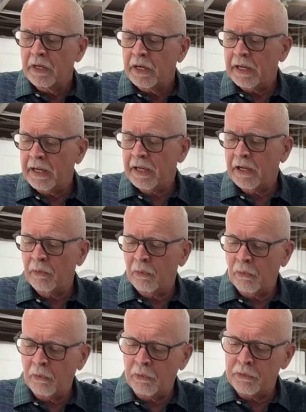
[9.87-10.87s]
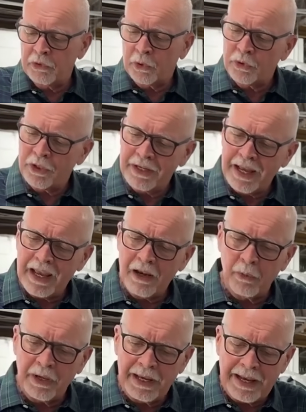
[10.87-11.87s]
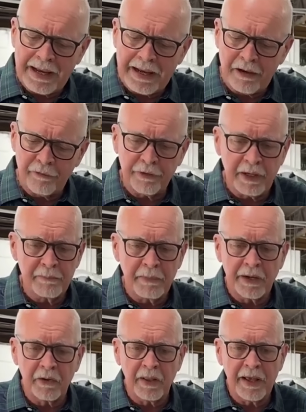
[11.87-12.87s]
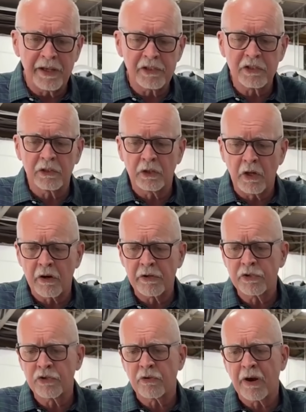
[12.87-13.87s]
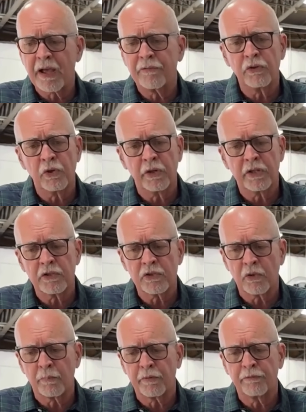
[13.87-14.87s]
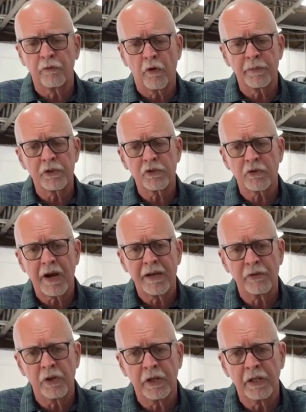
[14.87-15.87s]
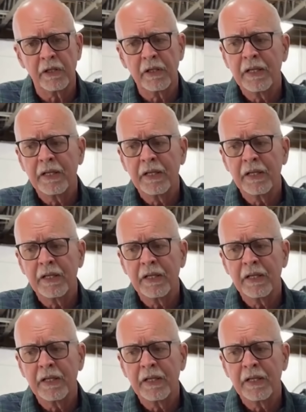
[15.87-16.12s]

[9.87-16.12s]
So today we have a Model S large drive unit, so a performance drive unit,